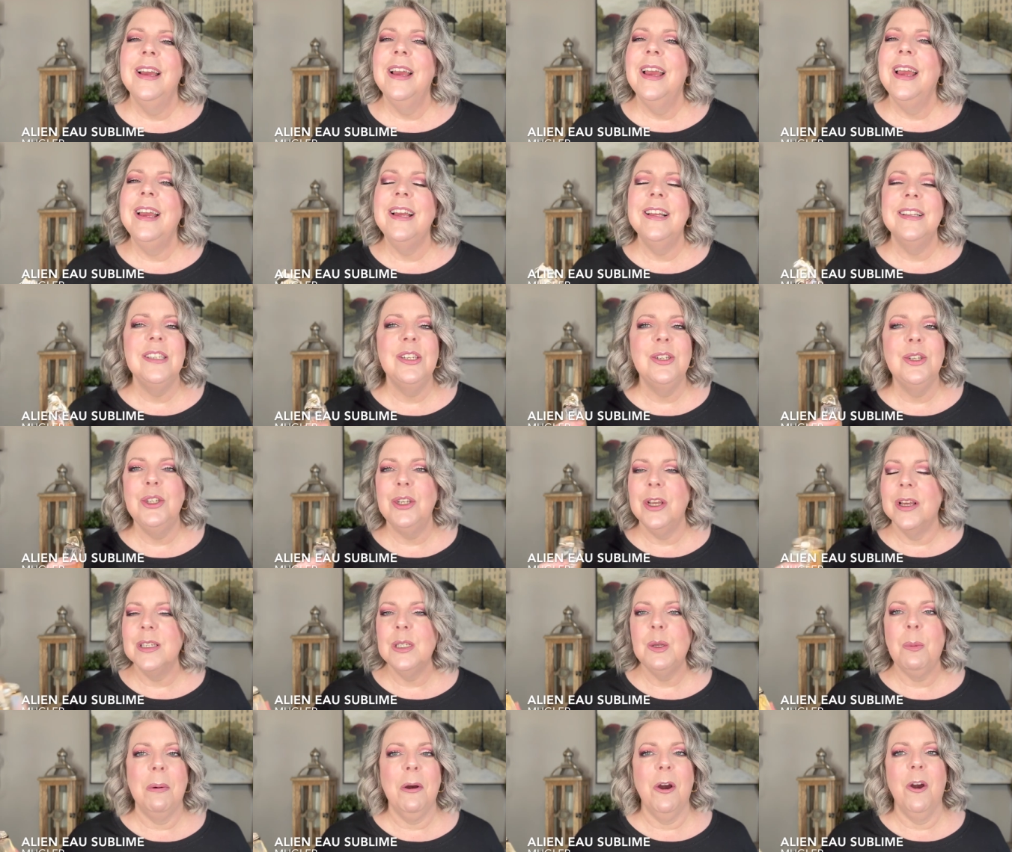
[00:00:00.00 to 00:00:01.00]
It's
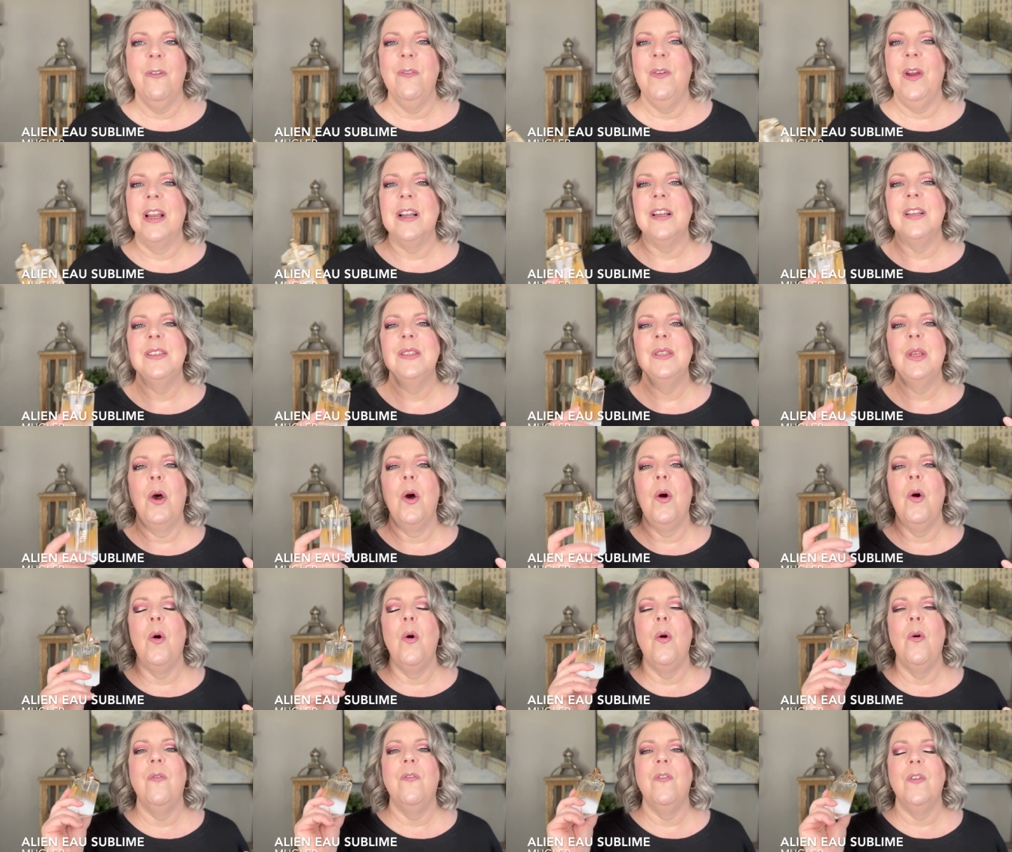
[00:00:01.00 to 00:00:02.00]
just perfect.
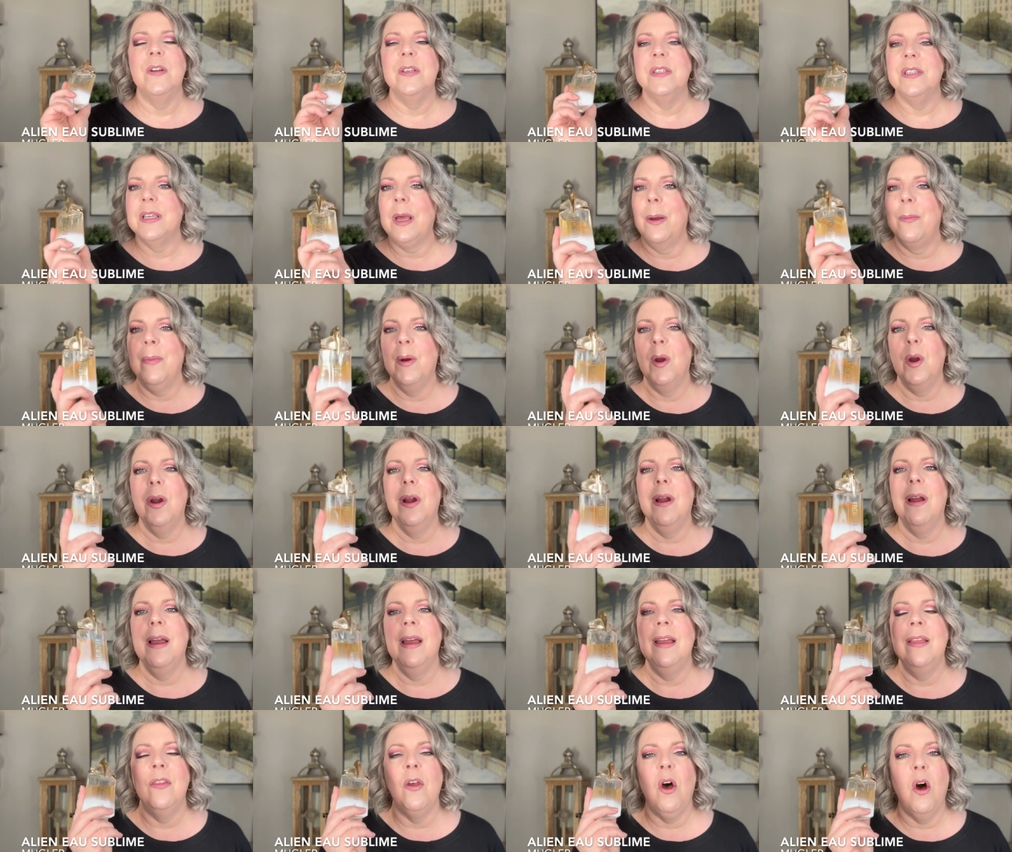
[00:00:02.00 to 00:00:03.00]
So for summer
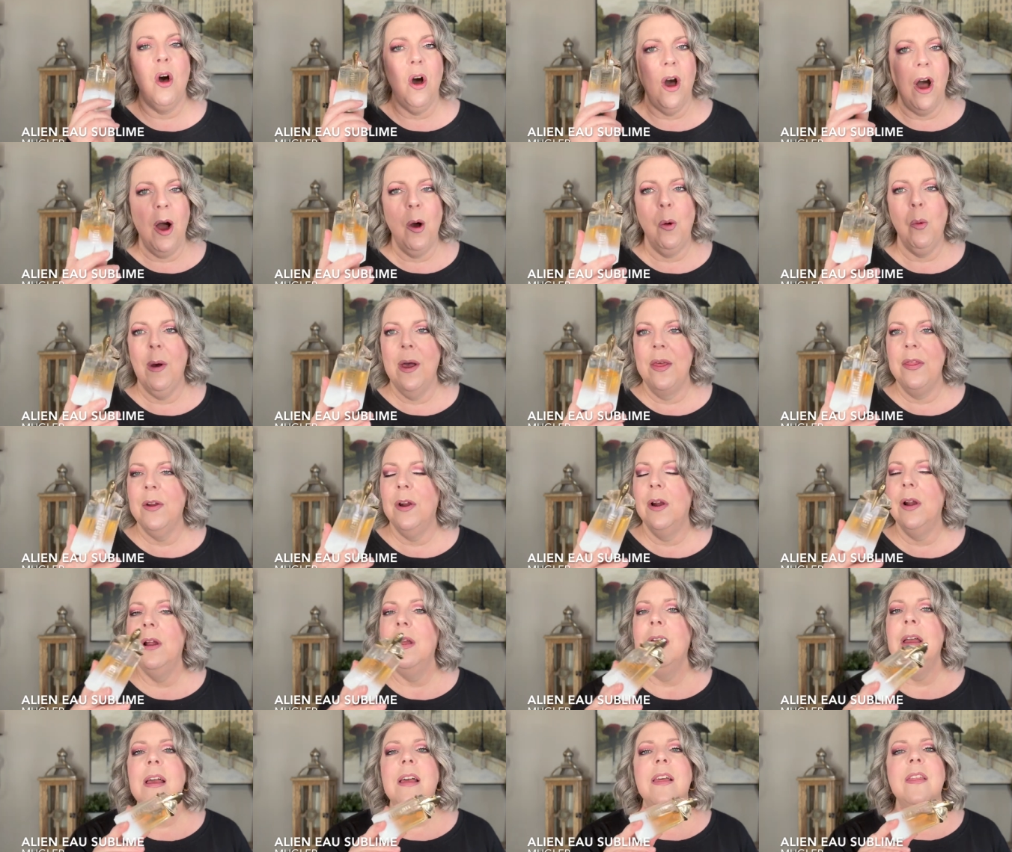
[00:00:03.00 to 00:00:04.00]
and the hot
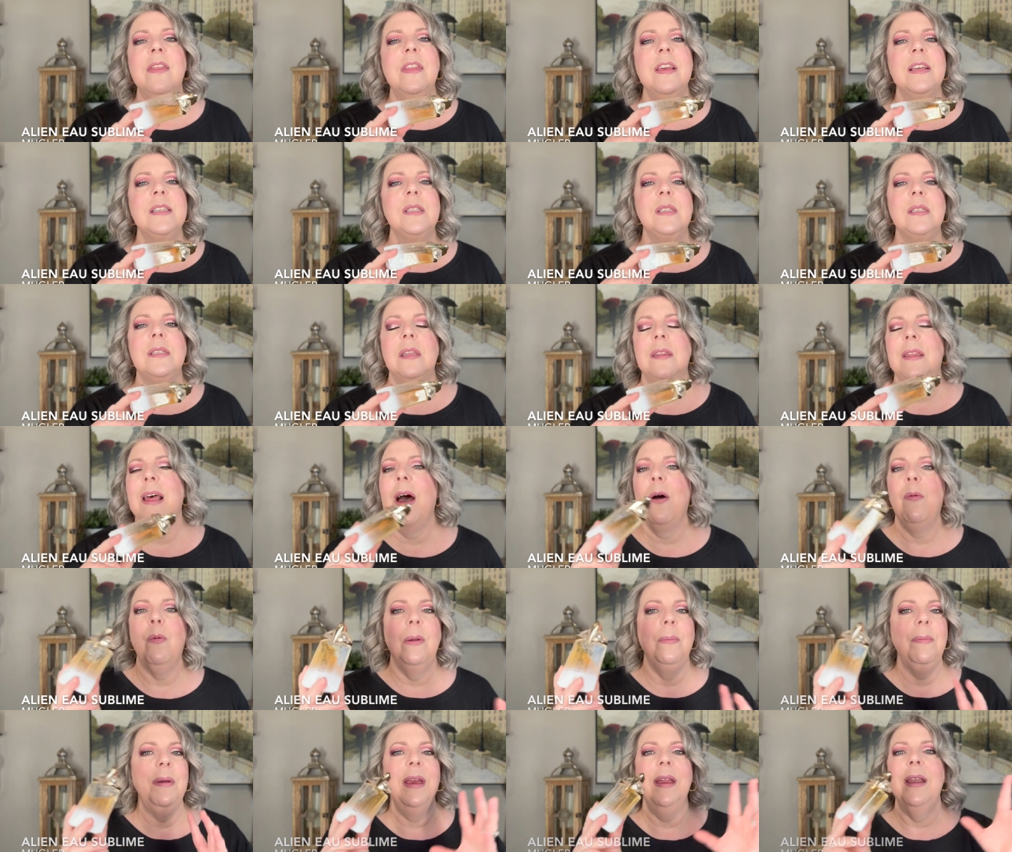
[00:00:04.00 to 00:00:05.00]
weather, this that
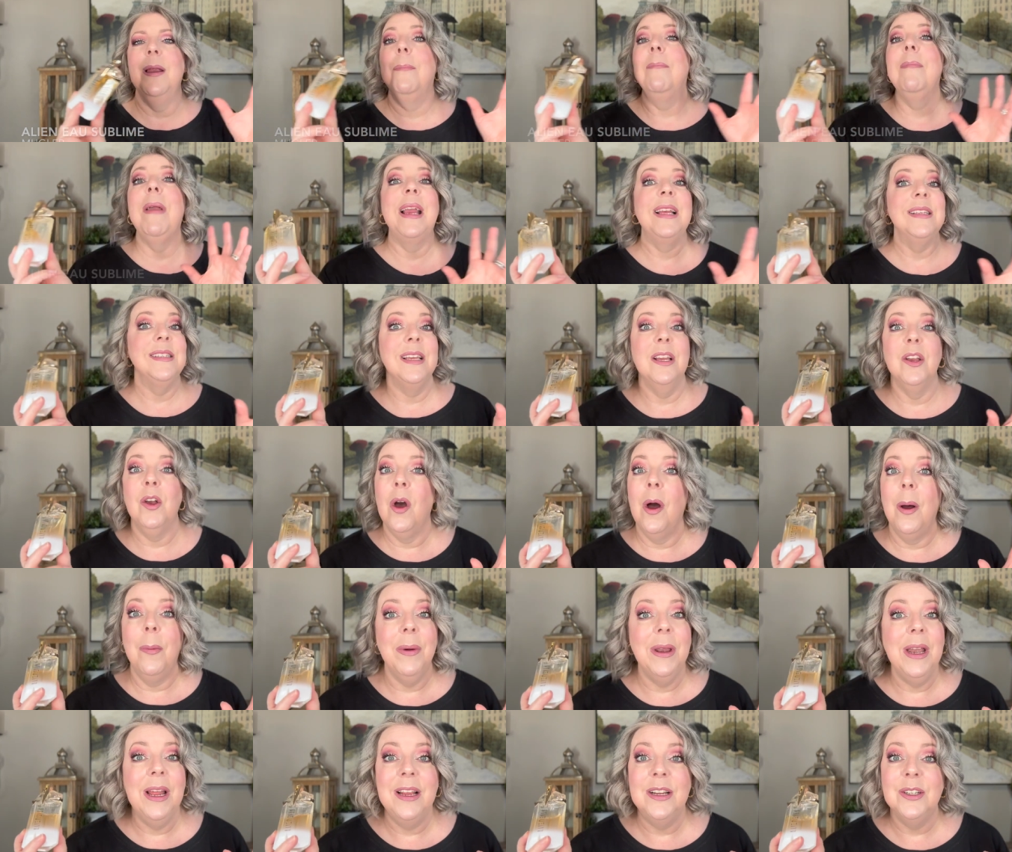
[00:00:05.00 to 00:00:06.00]
would be an amazing
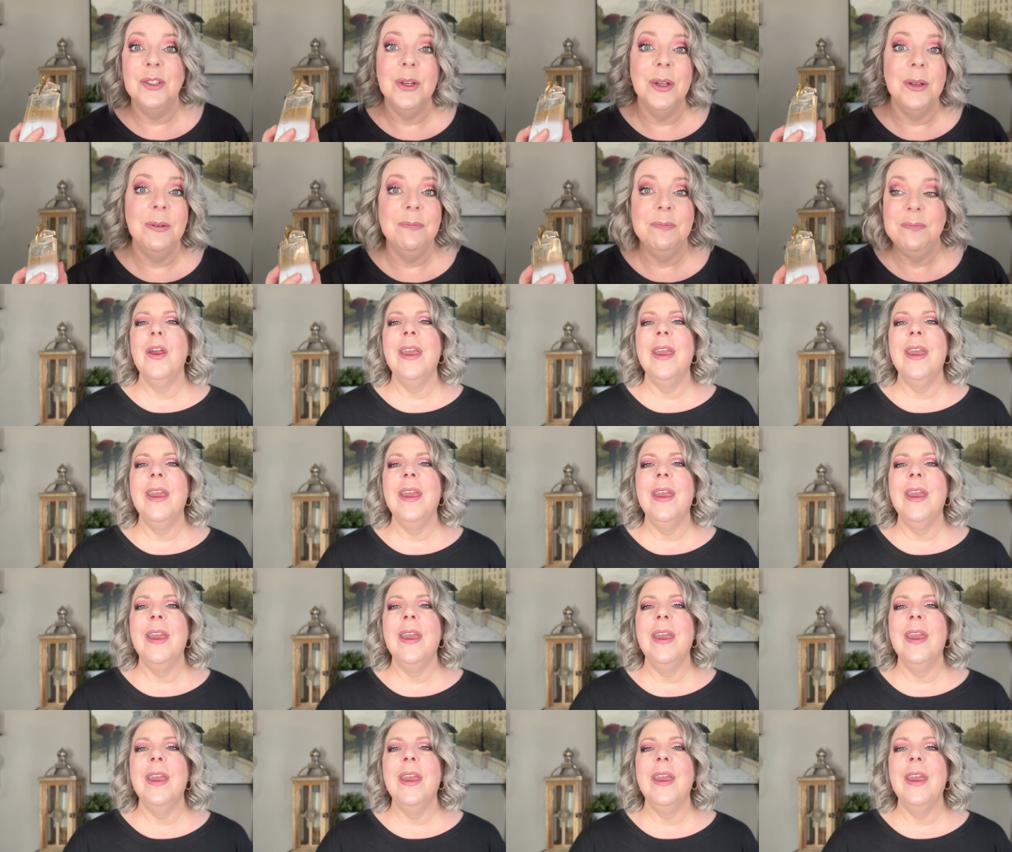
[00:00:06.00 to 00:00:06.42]
combination.